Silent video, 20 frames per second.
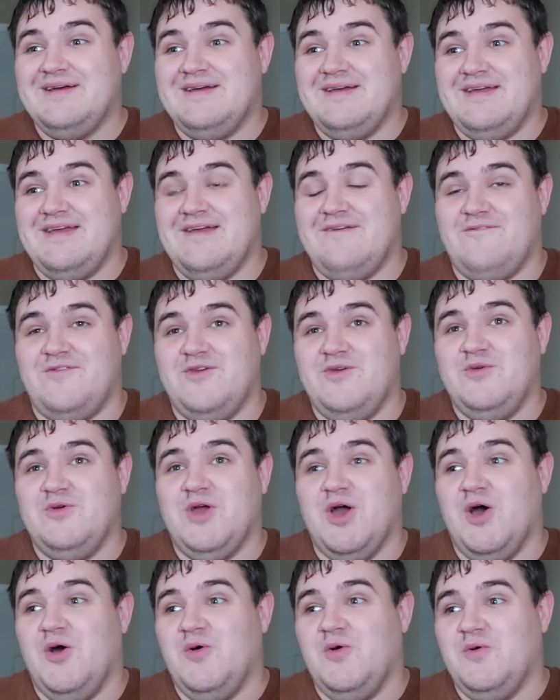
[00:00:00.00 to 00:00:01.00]
if you
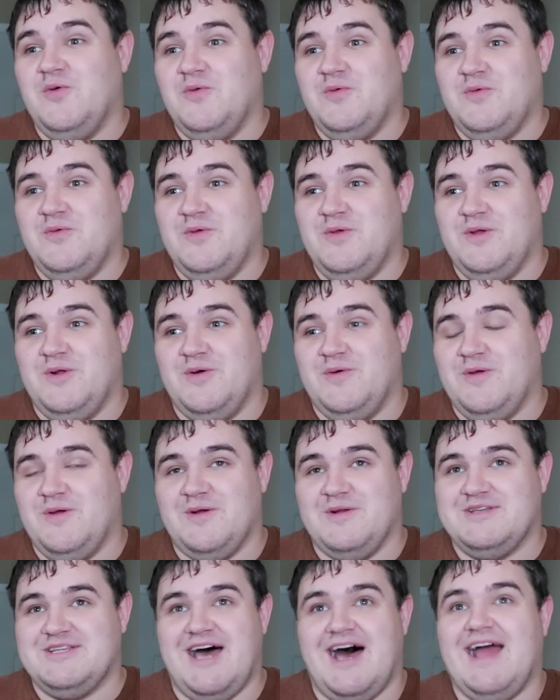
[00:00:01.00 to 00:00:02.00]
go, your
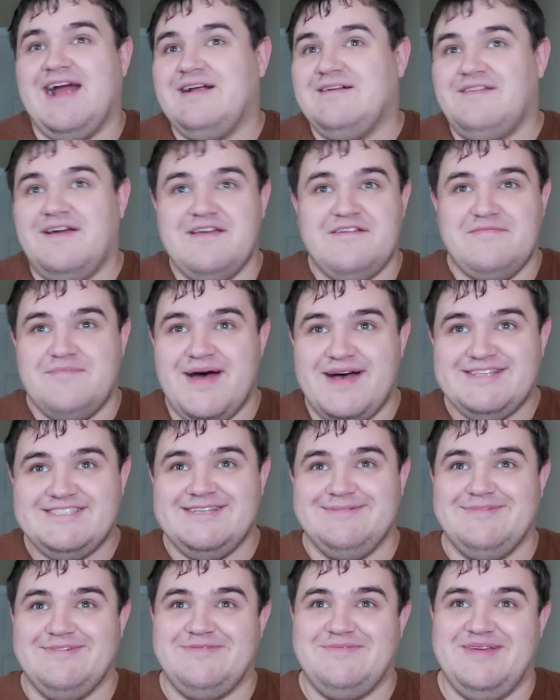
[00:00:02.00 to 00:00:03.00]
entire life
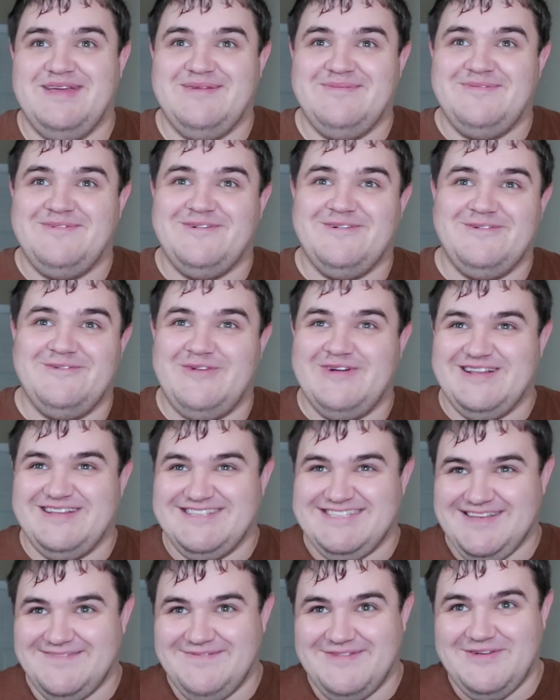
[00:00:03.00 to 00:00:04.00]
messing with people, when
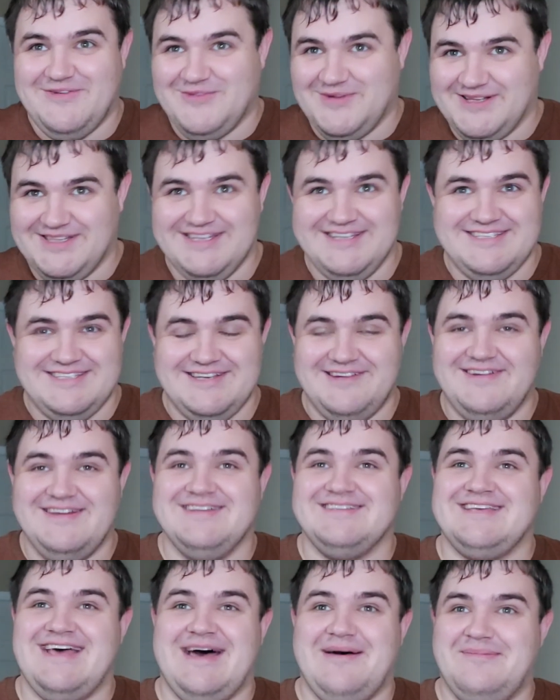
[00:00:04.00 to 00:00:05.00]
something really
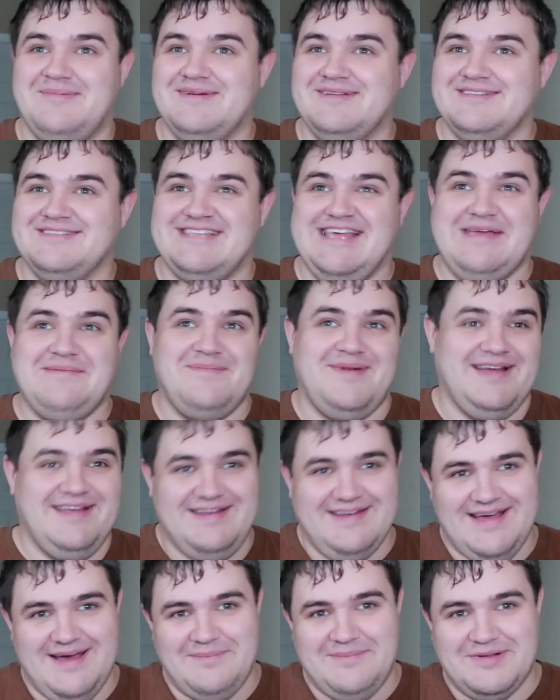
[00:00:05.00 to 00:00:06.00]
serious happens, they might
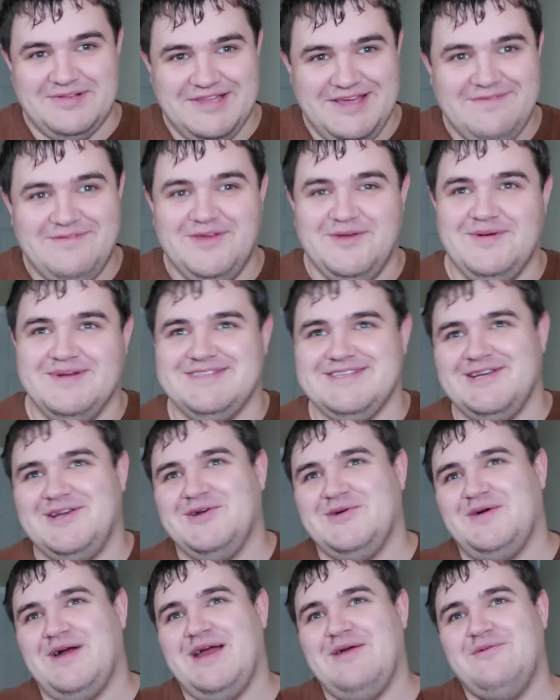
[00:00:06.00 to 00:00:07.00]
not believe you. It's a
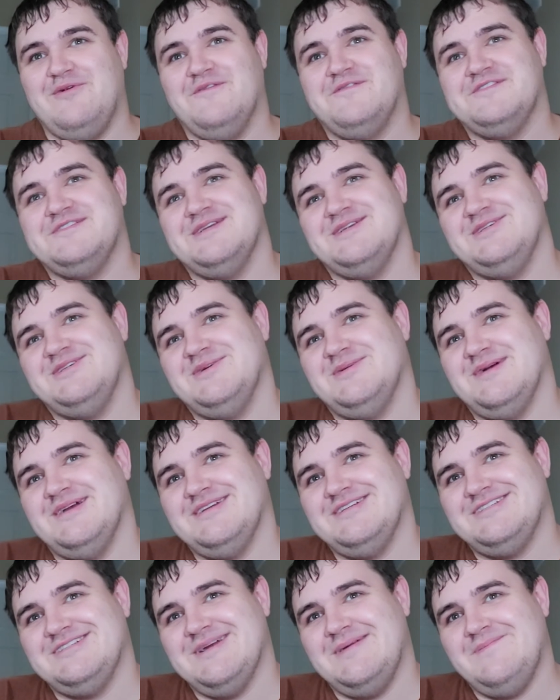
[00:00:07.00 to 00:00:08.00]
cry wolf
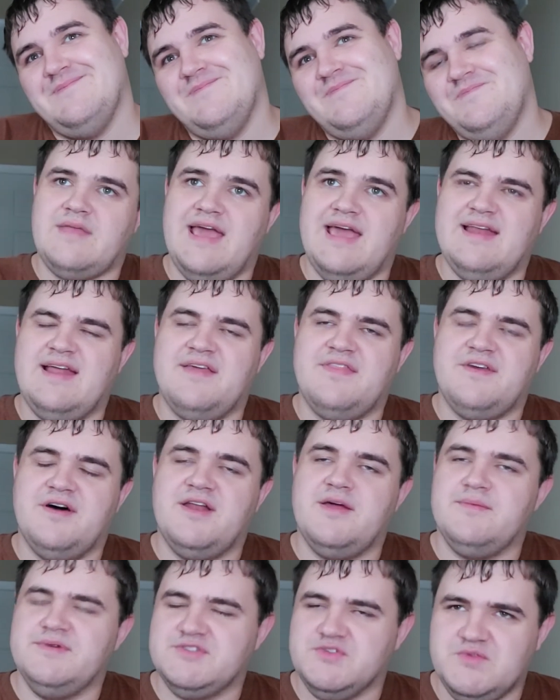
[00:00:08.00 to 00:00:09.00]
situation. And I thought
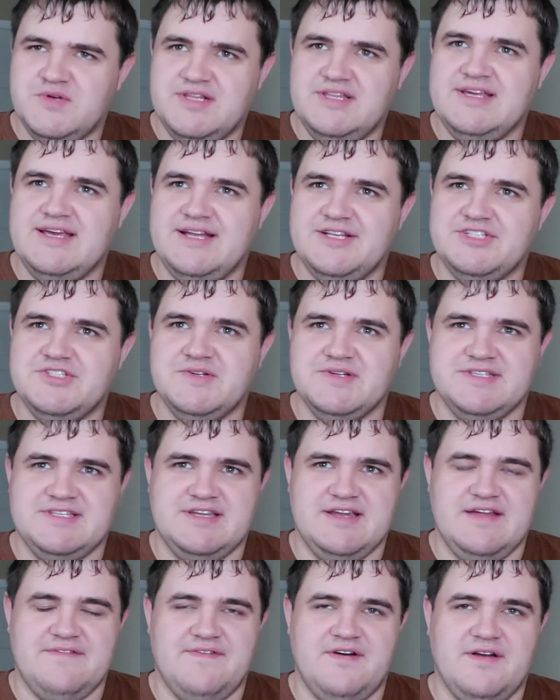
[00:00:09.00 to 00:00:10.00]
it was really
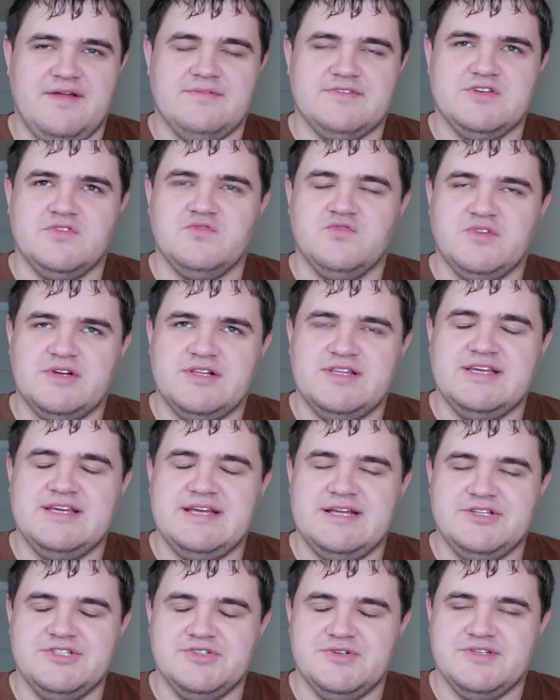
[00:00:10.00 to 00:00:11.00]
interesting. I thought it was a really
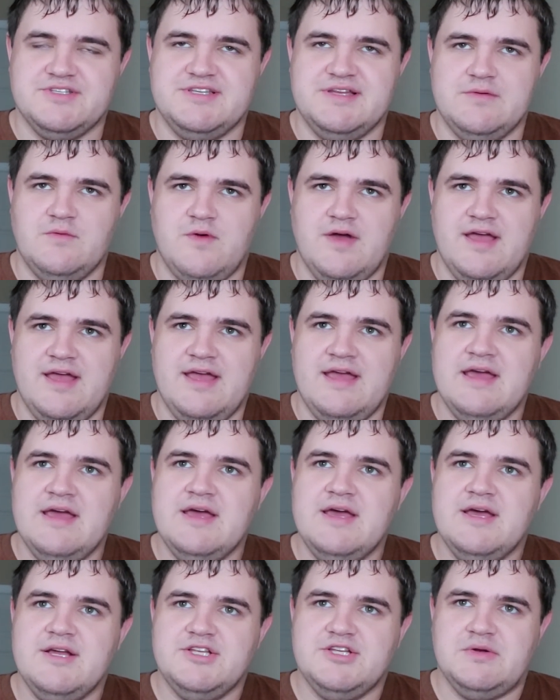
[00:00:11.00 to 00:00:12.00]
interesting way
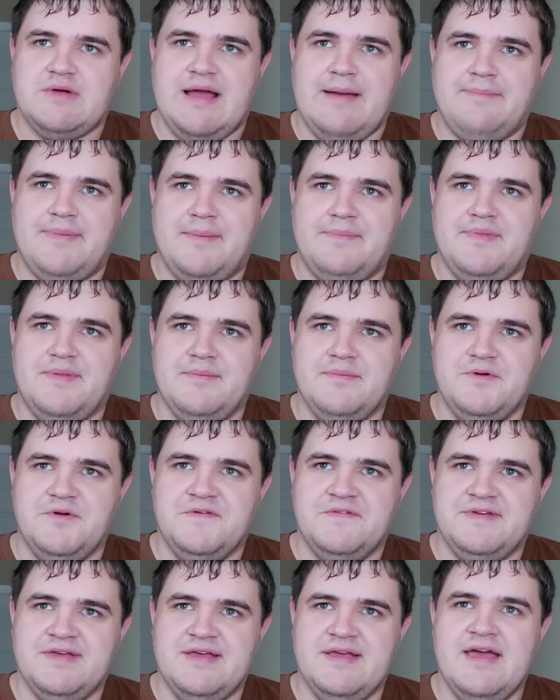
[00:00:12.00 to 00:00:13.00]
to wrap up the
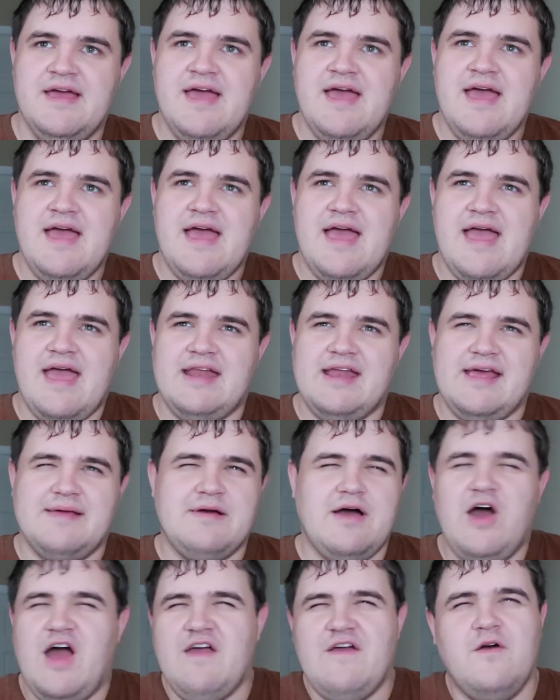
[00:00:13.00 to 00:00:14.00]
movie. And
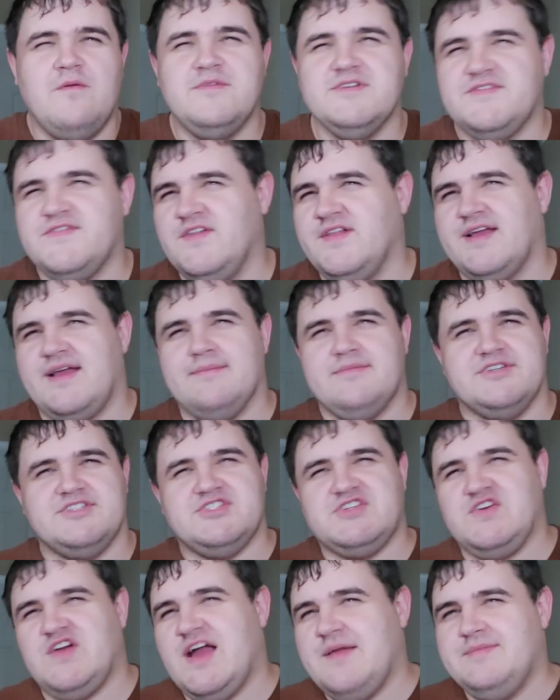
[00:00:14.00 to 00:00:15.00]
I almost feel like I'm
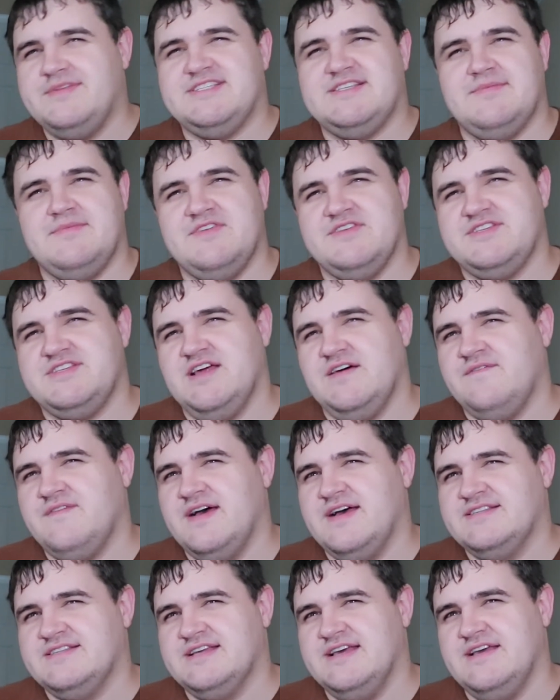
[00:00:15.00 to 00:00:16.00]
describing some of the stuff
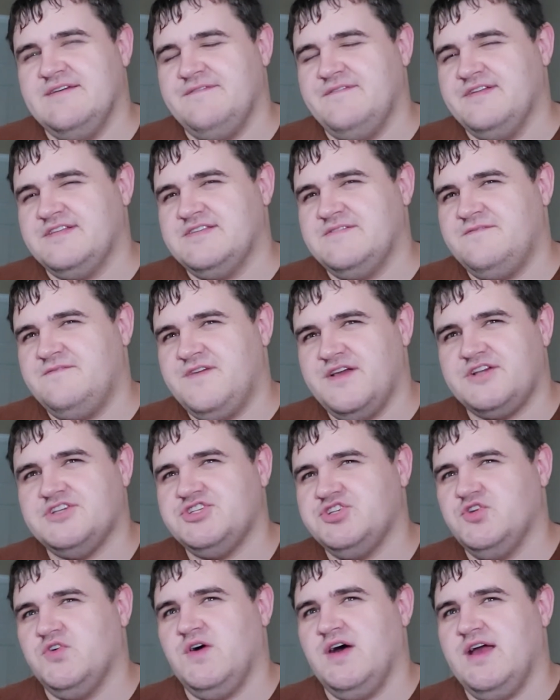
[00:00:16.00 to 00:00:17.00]
as if it's
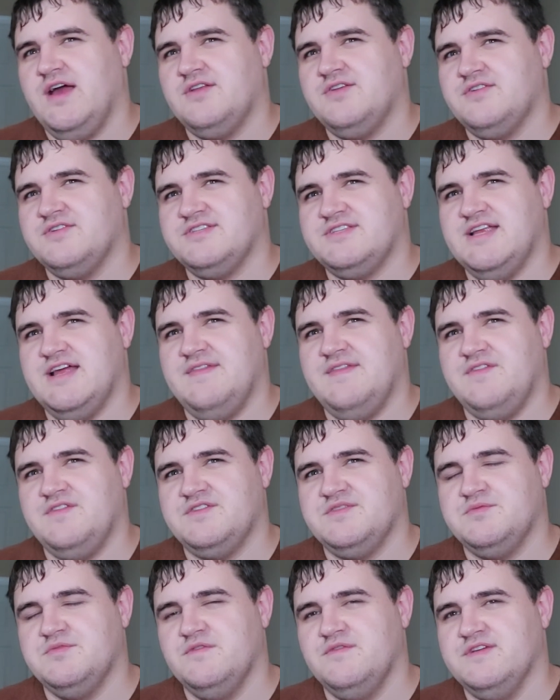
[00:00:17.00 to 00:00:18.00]
fictional. I understand that
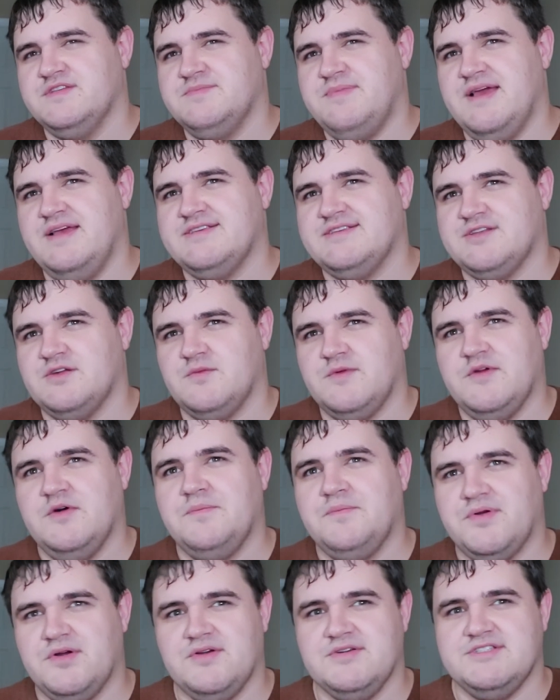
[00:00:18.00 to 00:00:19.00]
this movie is based on a real
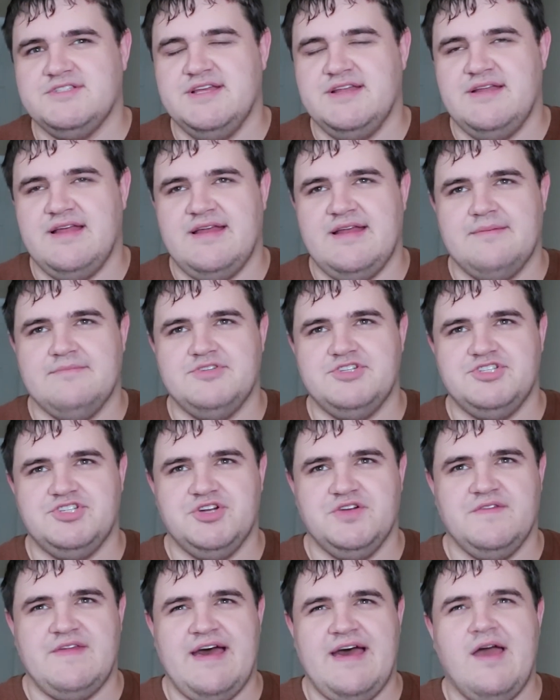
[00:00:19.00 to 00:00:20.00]
person, and I'm
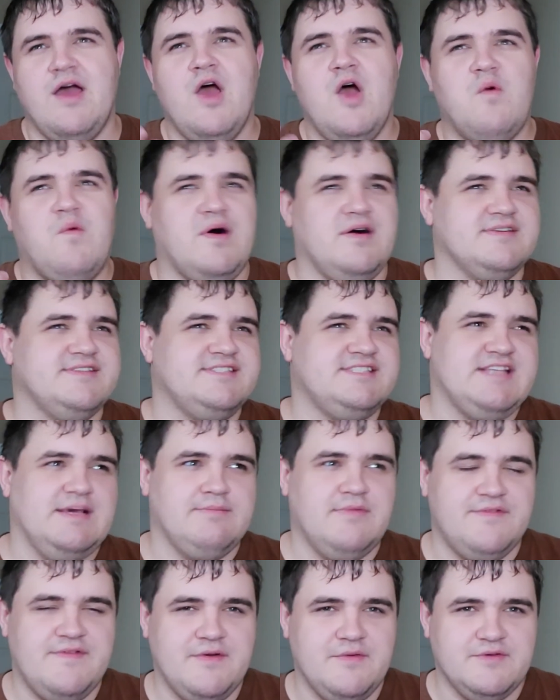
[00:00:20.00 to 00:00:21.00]
sure that while
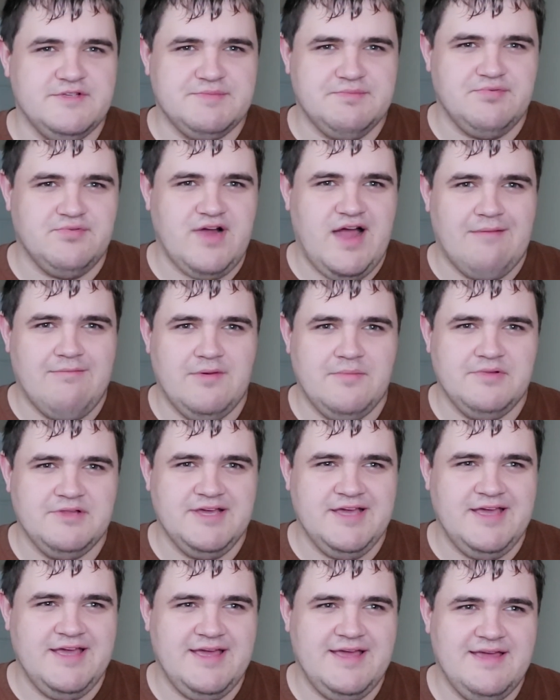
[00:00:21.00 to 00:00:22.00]
some of it was
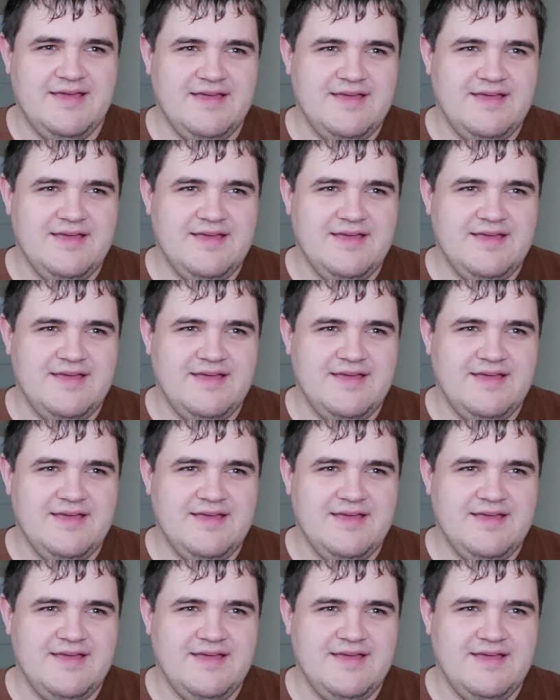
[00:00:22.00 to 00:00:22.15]
probably,